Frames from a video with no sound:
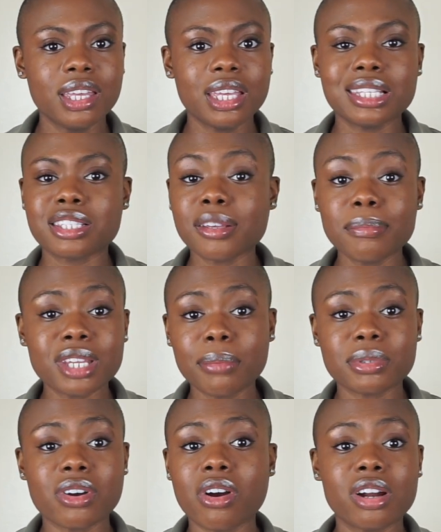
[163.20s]
is
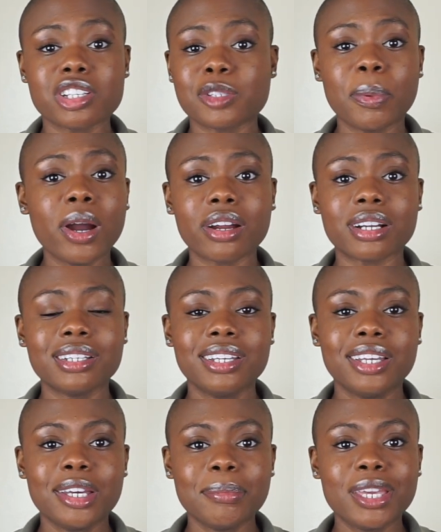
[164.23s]
sometimes the hardest part,
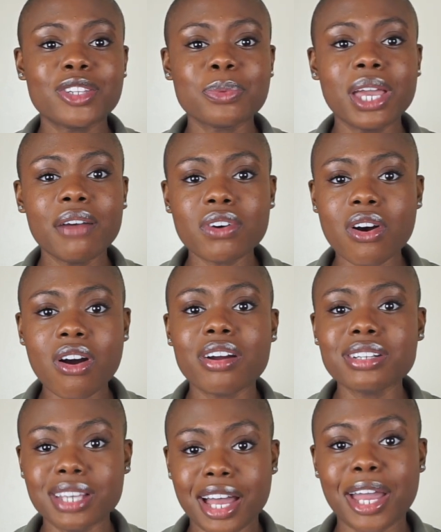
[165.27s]
because we have a
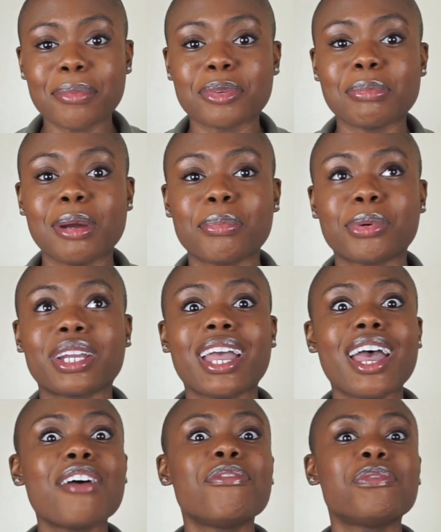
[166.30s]
hard time remembering
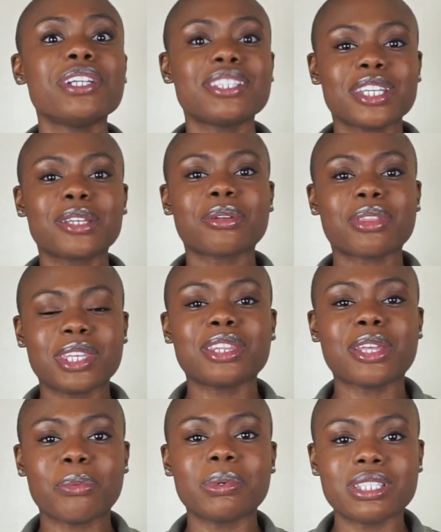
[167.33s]
every single thing
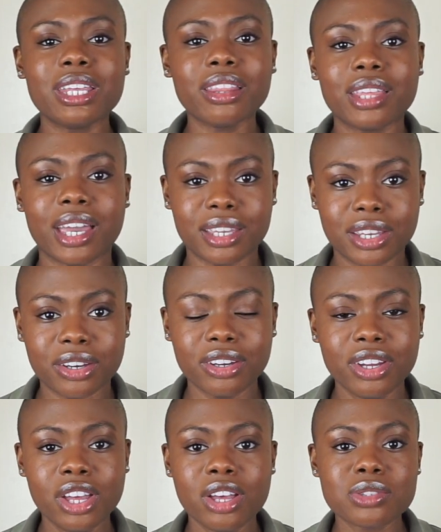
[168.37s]
that we did that year.
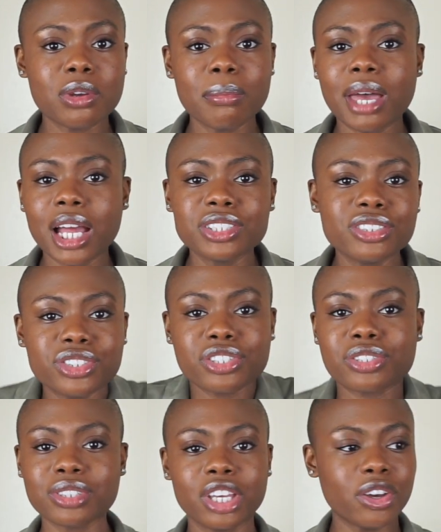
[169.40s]
So imagine
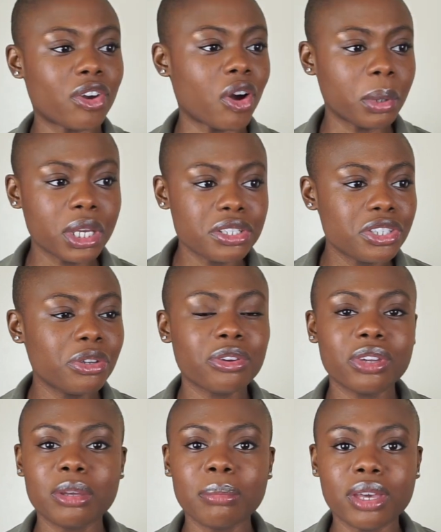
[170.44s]
just going into your
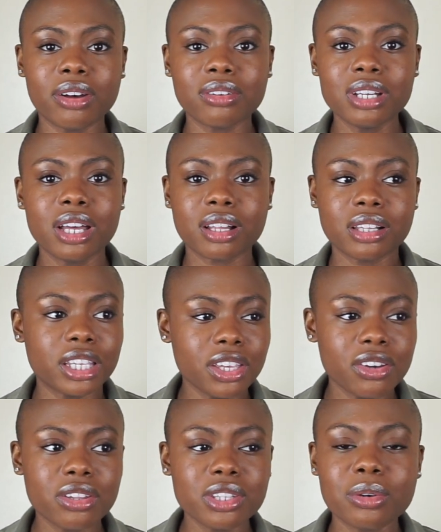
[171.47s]
email, clicking
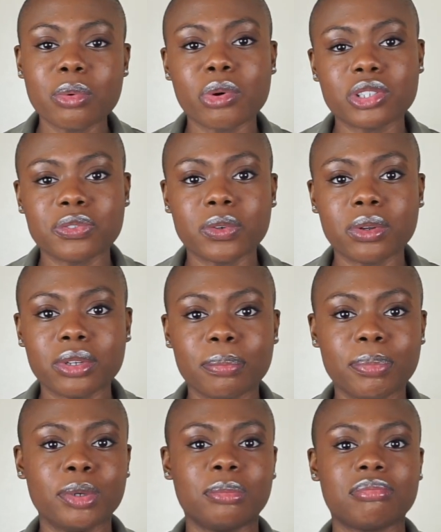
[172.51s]
on the awards folder,
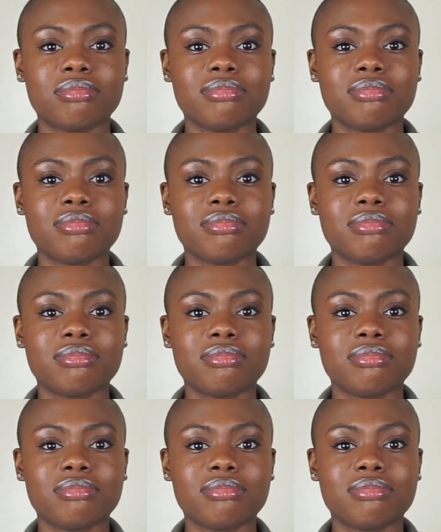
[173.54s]
boom.